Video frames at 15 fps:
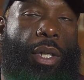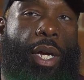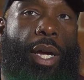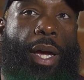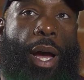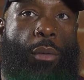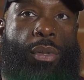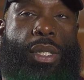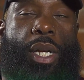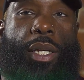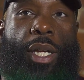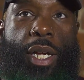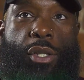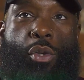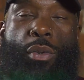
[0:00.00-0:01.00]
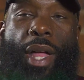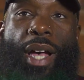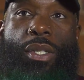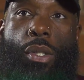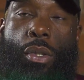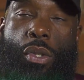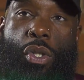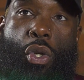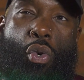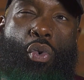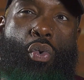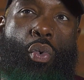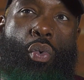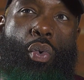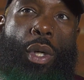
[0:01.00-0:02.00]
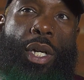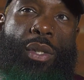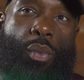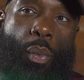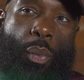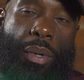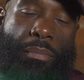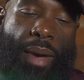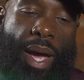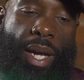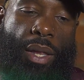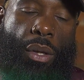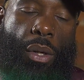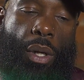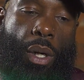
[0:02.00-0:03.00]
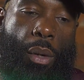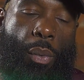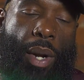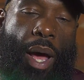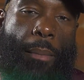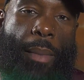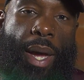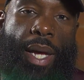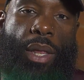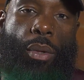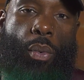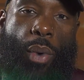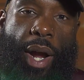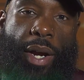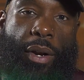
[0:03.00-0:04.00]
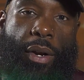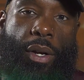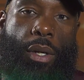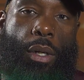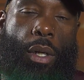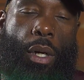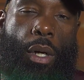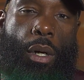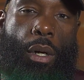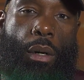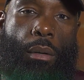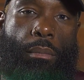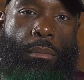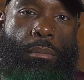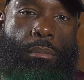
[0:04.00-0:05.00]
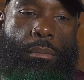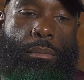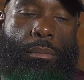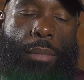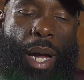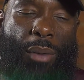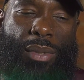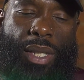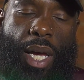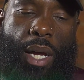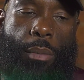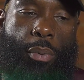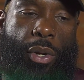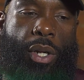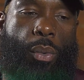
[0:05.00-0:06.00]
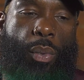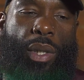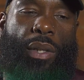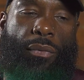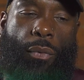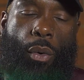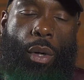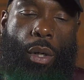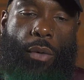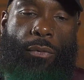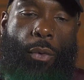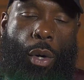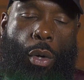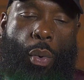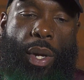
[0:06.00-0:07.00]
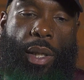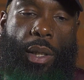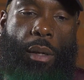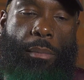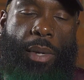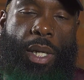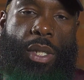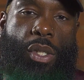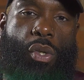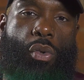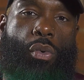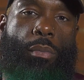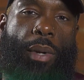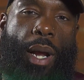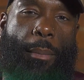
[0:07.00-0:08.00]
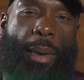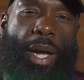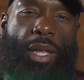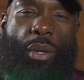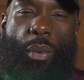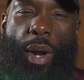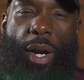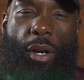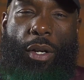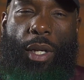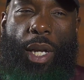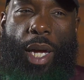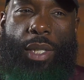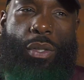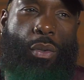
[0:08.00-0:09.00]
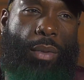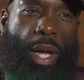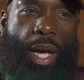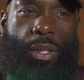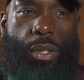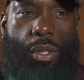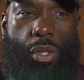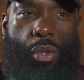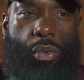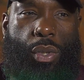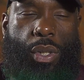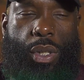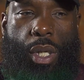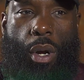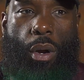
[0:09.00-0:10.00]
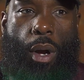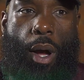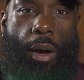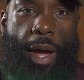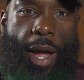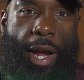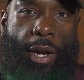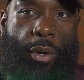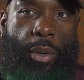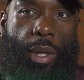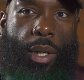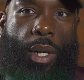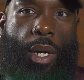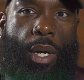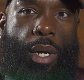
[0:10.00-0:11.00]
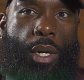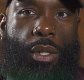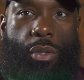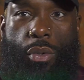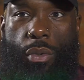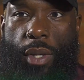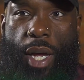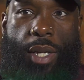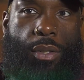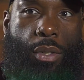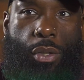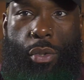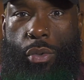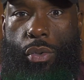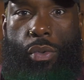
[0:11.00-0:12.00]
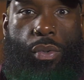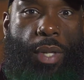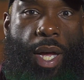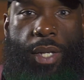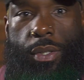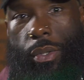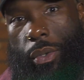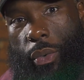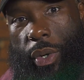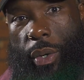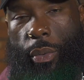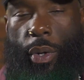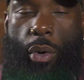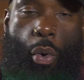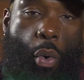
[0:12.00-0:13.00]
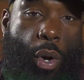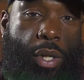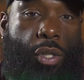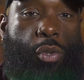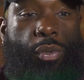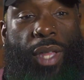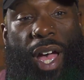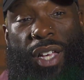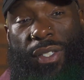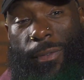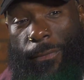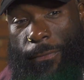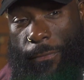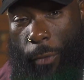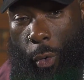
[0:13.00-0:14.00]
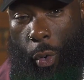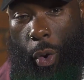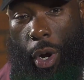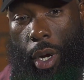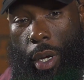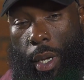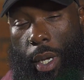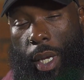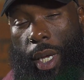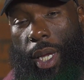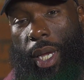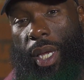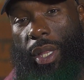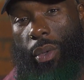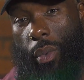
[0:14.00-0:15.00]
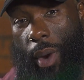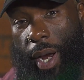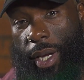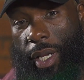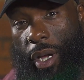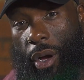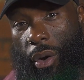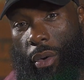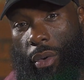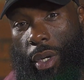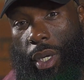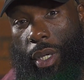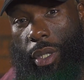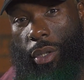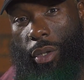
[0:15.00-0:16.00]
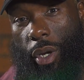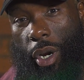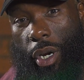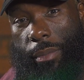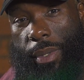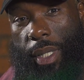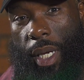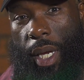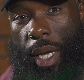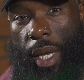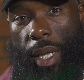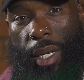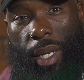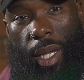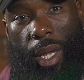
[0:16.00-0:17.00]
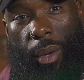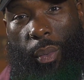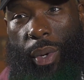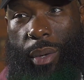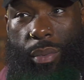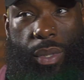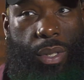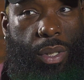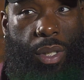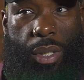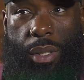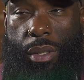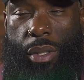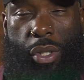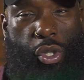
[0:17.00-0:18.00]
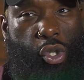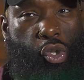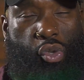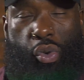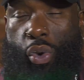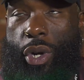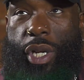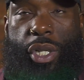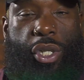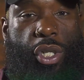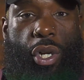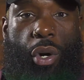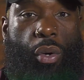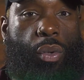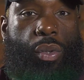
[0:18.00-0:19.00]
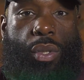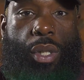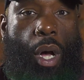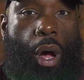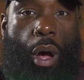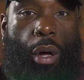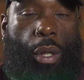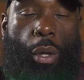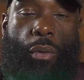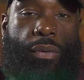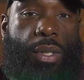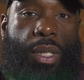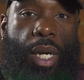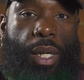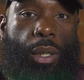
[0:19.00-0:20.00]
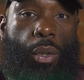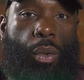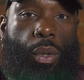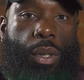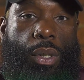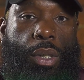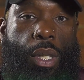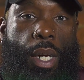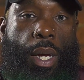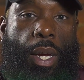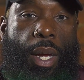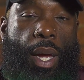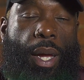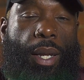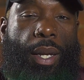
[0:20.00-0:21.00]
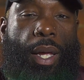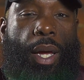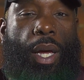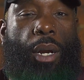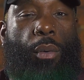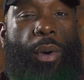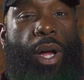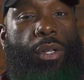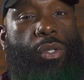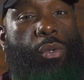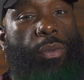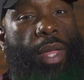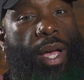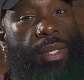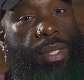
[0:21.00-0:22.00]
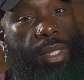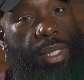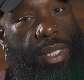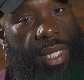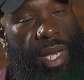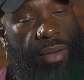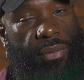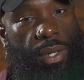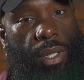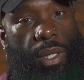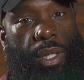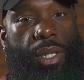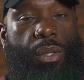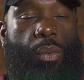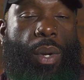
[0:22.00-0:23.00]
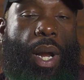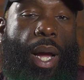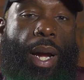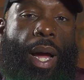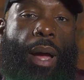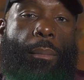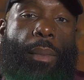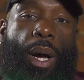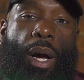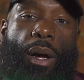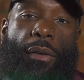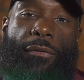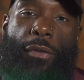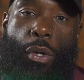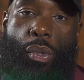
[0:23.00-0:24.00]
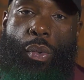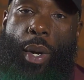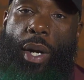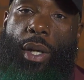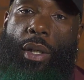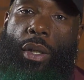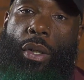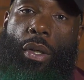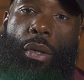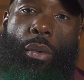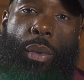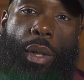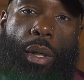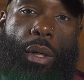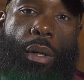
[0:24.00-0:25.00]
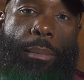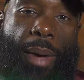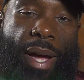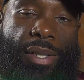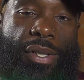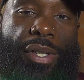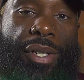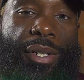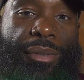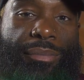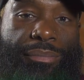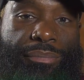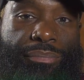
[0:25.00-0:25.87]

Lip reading: Yeah, I would say 2002 is when we made when I made the record. I was signed to Pretty Willie for a quick little minute too, but I made the record in like 2002, the song called Angry, 2002, 2003, recording 2004, it hit the radio, you know what I'm saying? Then we was just destroying shows all over St. Louis. And then around 2007 is when I got my first record deal with Mac 10.